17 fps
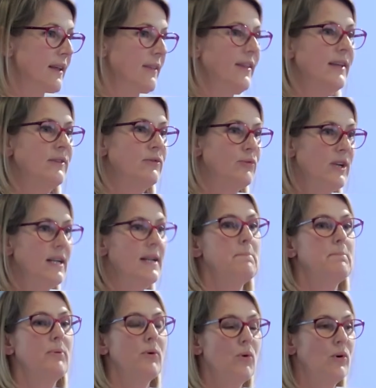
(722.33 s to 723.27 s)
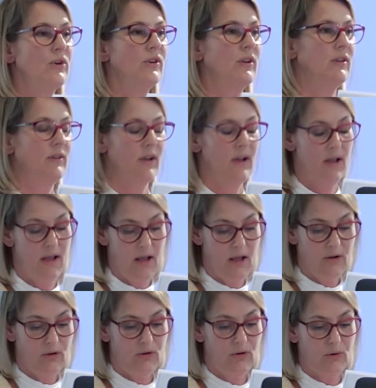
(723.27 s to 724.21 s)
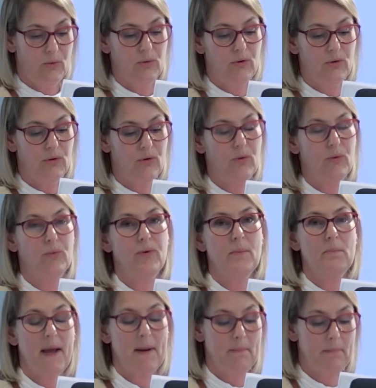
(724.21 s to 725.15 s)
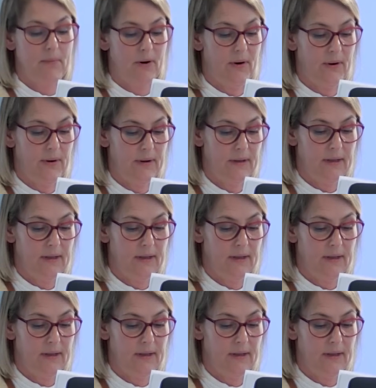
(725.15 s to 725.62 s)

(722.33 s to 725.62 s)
and that's really important to remember.